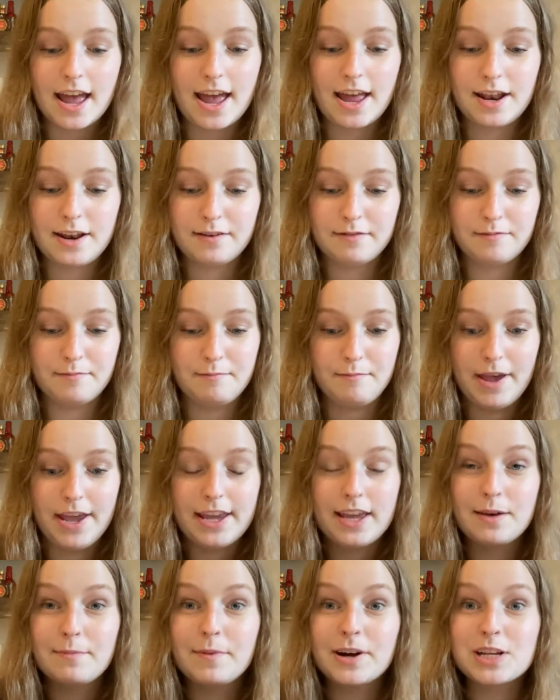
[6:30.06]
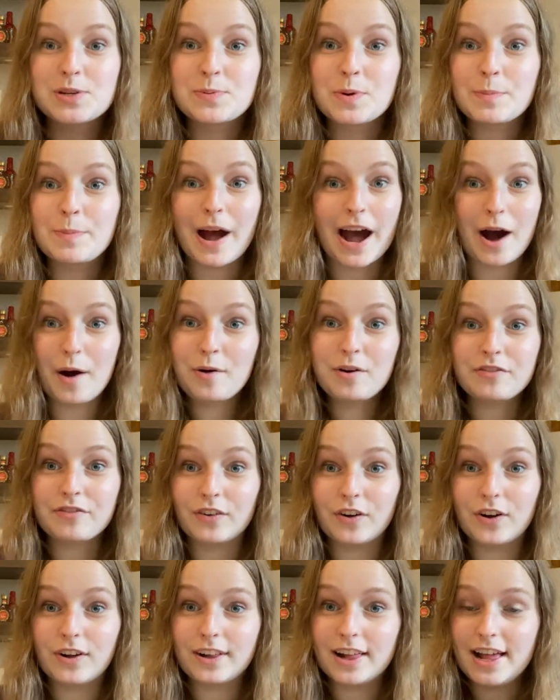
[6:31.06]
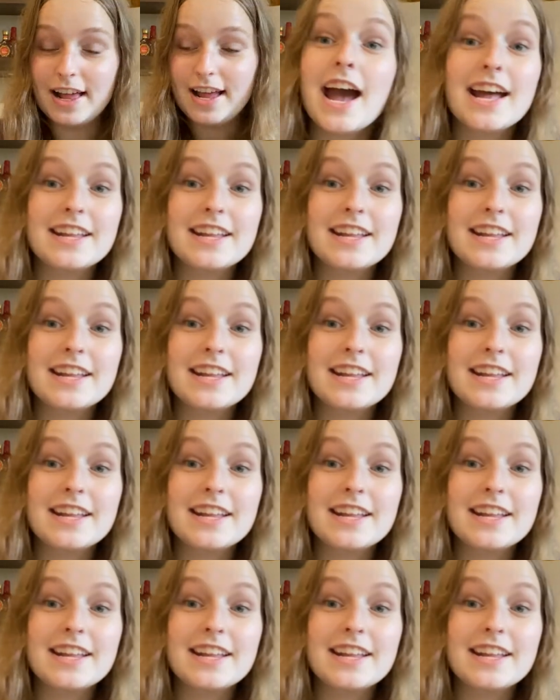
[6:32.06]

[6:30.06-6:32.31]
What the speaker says: and make it much more powerful.